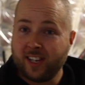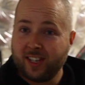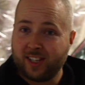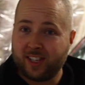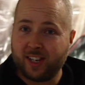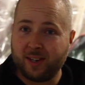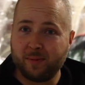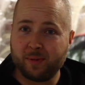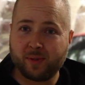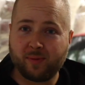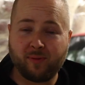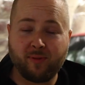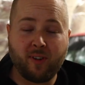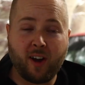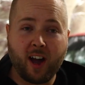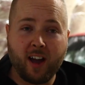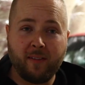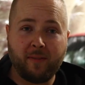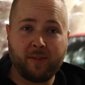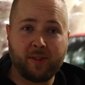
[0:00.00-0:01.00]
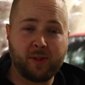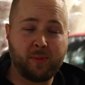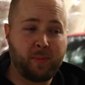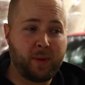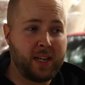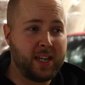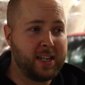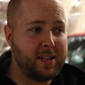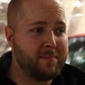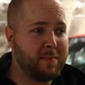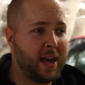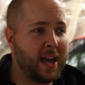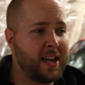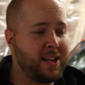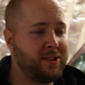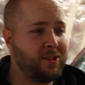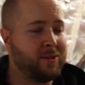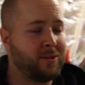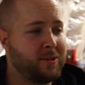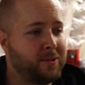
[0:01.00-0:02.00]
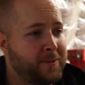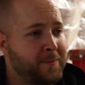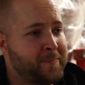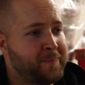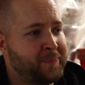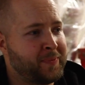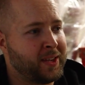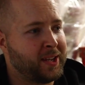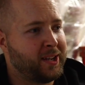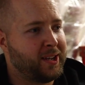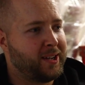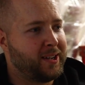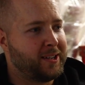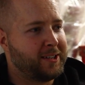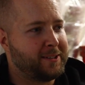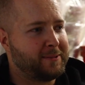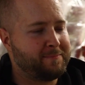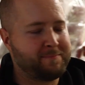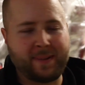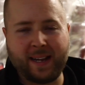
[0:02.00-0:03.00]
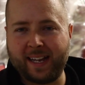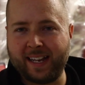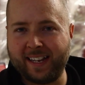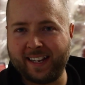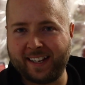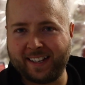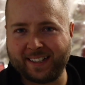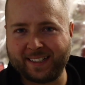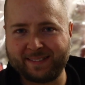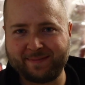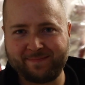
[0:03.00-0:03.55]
She was 5-speed manual. Man,